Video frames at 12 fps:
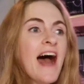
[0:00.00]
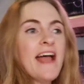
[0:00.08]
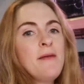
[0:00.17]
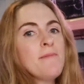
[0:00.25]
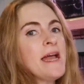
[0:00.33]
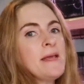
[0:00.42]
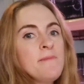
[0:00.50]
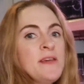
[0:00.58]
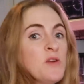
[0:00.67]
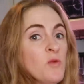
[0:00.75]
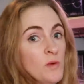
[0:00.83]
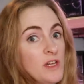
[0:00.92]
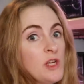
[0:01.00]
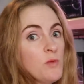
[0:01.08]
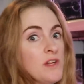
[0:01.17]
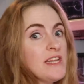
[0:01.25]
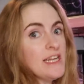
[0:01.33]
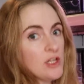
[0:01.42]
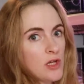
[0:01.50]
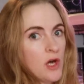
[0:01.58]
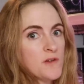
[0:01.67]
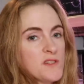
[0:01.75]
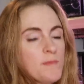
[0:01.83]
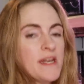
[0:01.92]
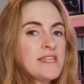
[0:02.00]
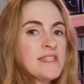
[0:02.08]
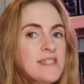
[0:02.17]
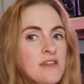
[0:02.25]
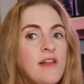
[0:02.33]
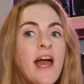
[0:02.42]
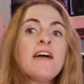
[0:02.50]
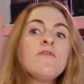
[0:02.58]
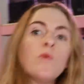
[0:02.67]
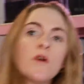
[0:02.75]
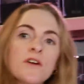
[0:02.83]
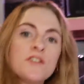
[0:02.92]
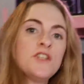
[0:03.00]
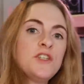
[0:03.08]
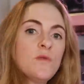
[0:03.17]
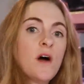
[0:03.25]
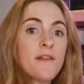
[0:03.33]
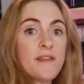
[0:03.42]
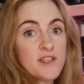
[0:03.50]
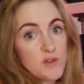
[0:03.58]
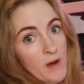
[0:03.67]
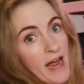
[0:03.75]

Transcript: I might be really, really close, but I still have work to do on this